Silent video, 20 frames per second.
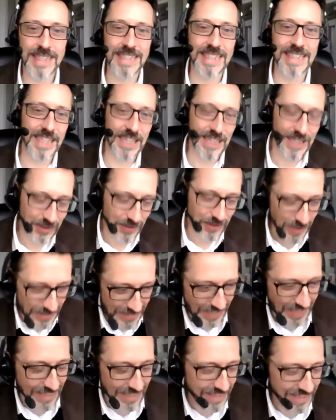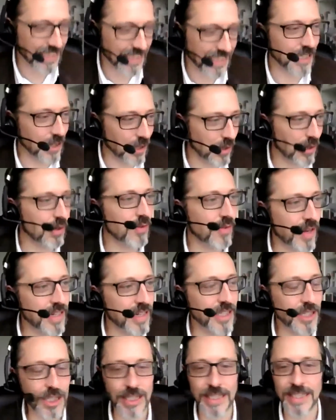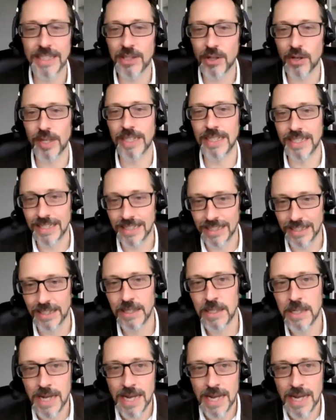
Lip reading: and certainly on the tech side, a lot of energy has gone into